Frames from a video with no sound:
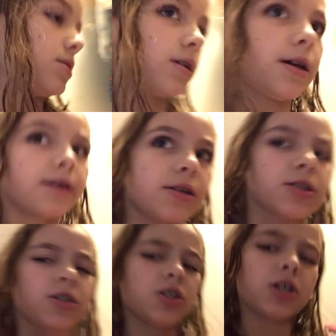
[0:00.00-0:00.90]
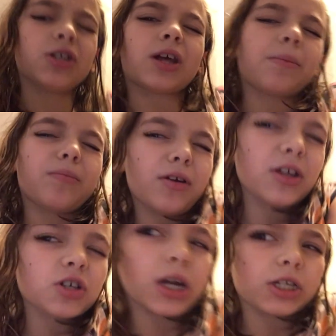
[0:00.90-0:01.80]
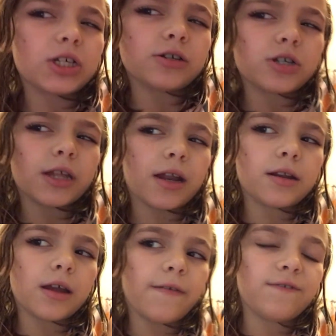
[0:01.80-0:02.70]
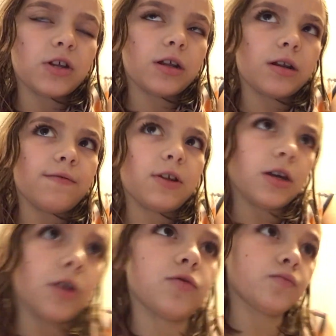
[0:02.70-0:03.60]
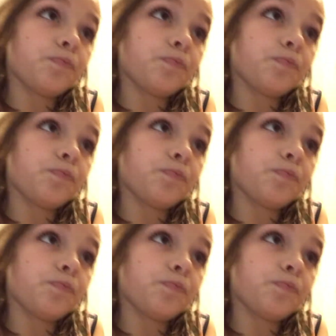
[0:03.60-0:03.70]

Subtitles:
I'm pretty sure I changed that outfit in a video.